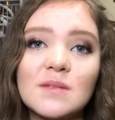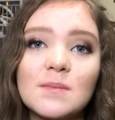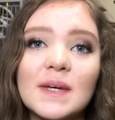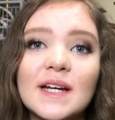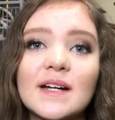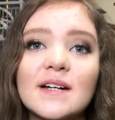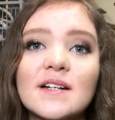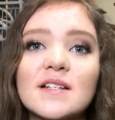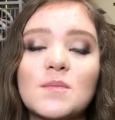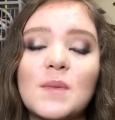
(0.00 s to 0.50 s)

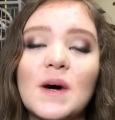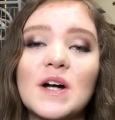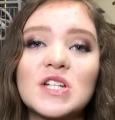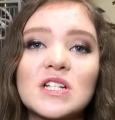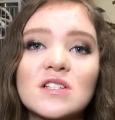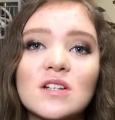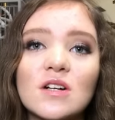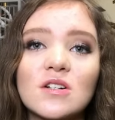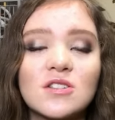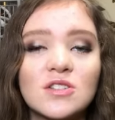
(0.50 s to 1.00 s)
because
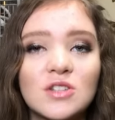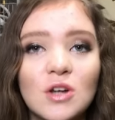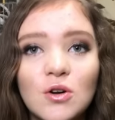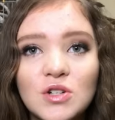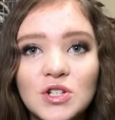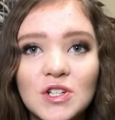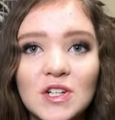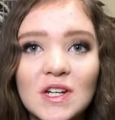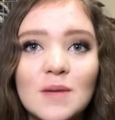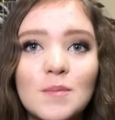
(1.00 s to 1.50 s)
budgies are so
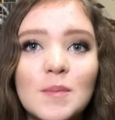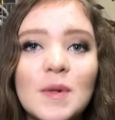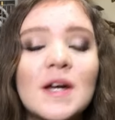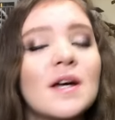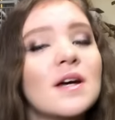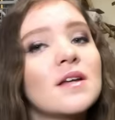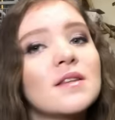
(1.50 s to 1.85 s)
cheap,